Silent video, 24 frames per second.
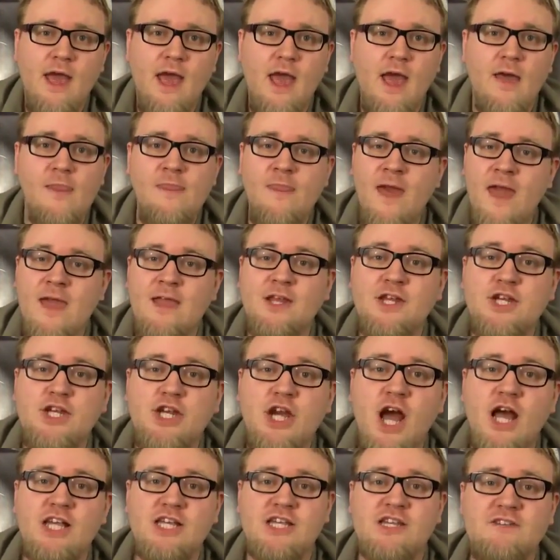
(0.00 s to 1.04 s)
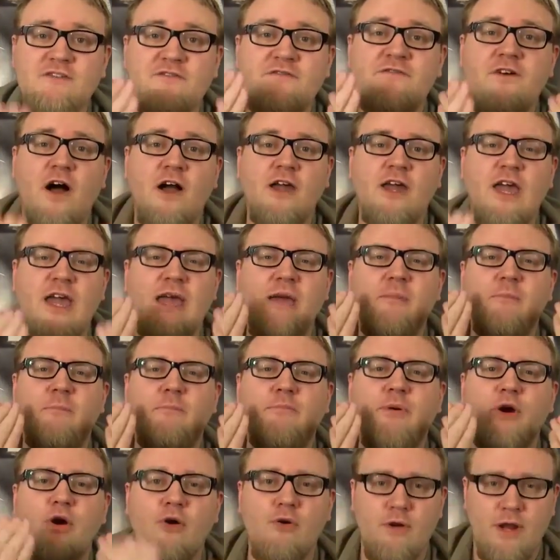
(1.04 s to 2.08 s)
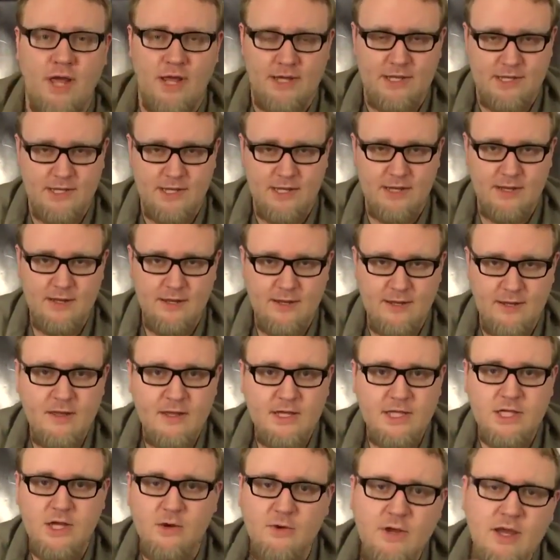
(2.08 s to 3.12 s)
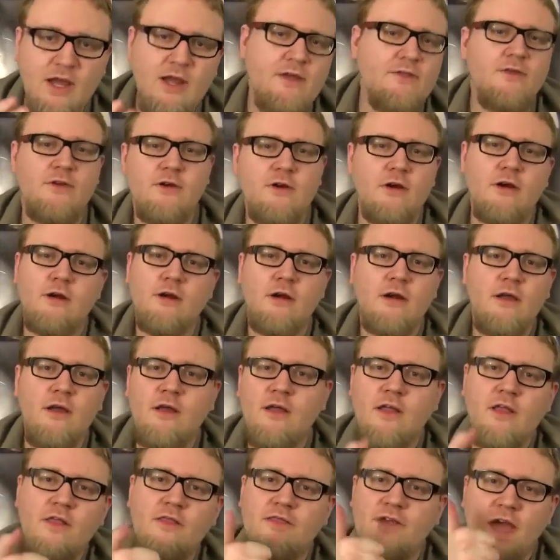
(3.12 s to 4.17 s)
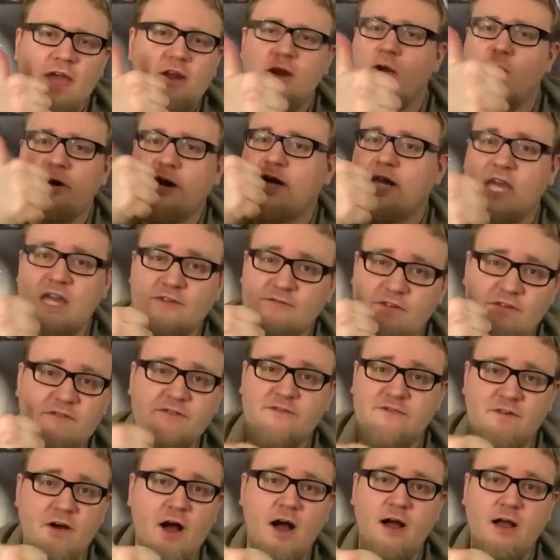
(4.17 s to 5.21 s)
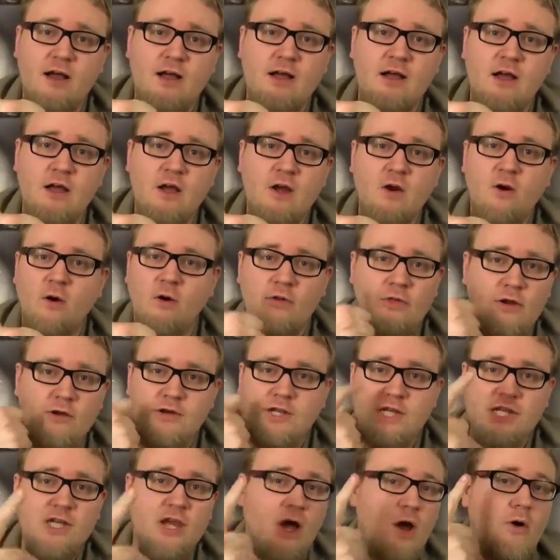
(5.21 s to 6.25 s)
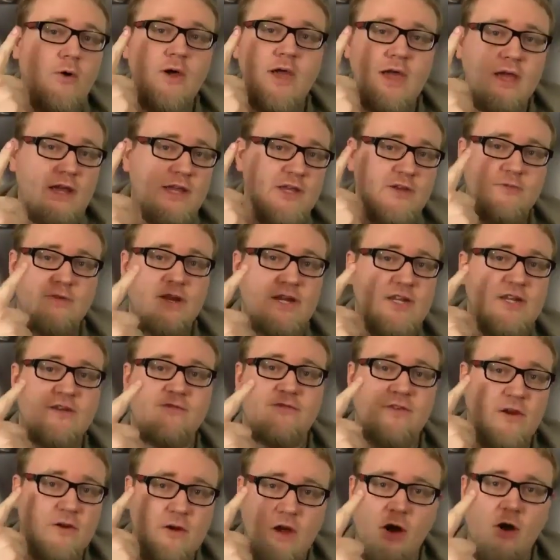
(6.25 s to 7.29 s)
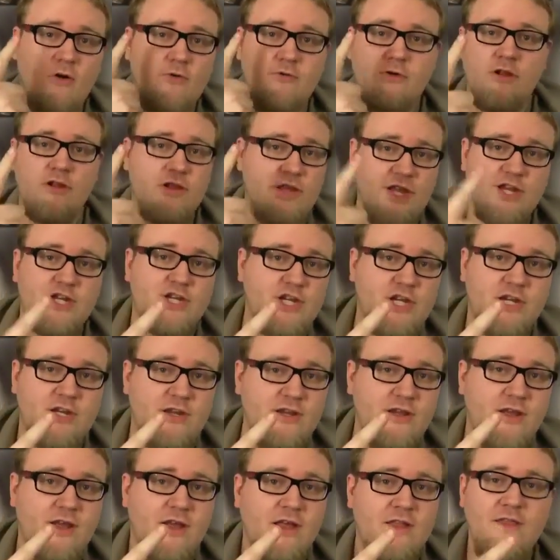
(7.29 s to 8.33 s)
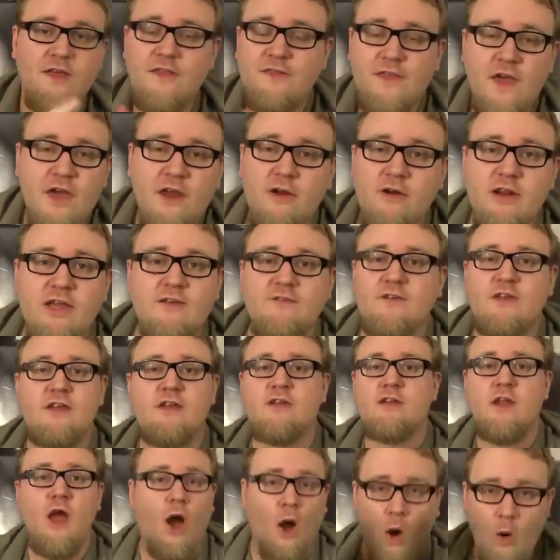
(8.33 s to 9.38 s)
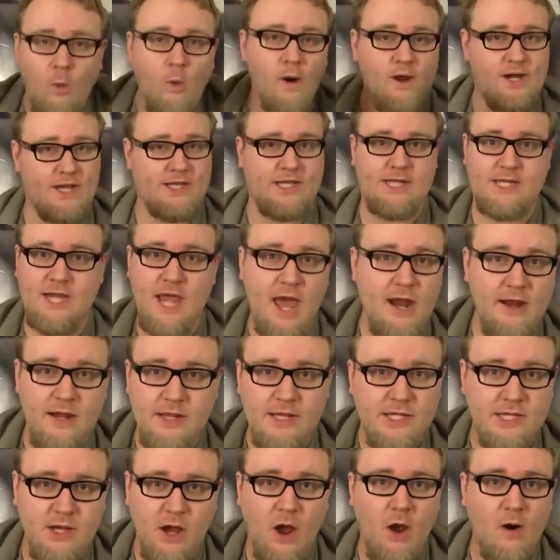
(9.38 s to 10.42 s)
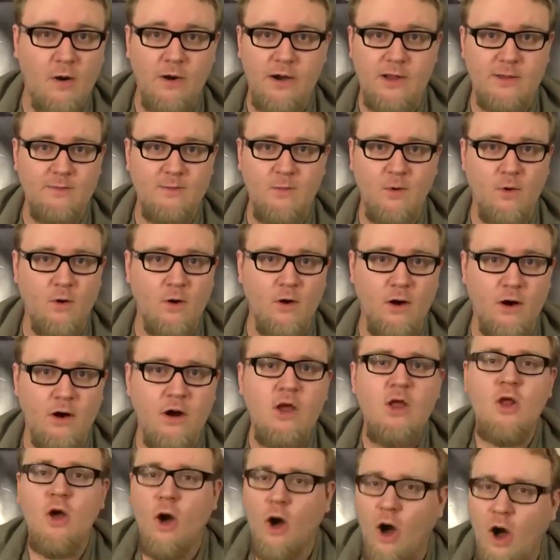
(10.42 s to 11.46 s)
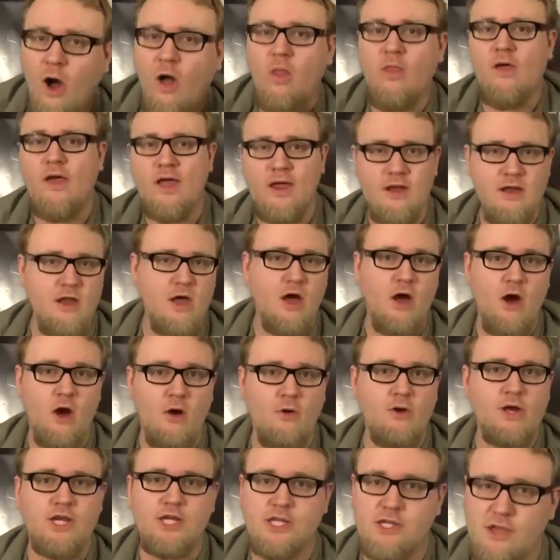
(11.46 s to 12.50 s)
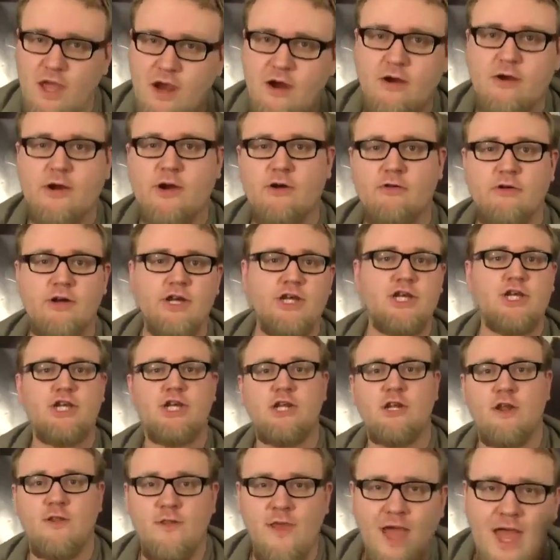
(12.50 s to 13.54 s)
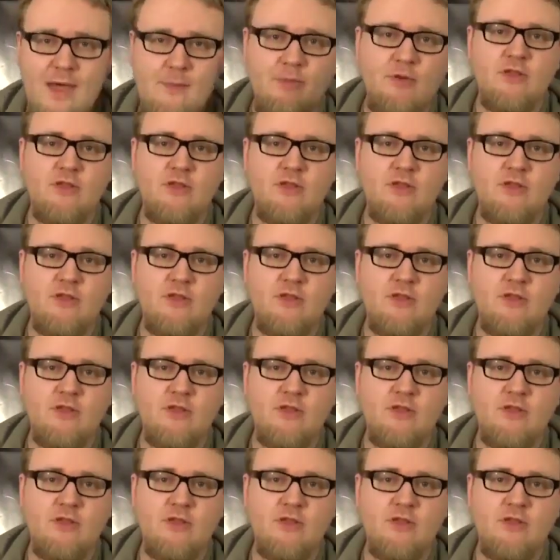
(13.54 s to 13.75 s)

And they just fucking boot it. So either they don't give a fuck, or they're so ignorant of their own religion that they don't even know what its tenets are anymore. All they know is they're Christian and they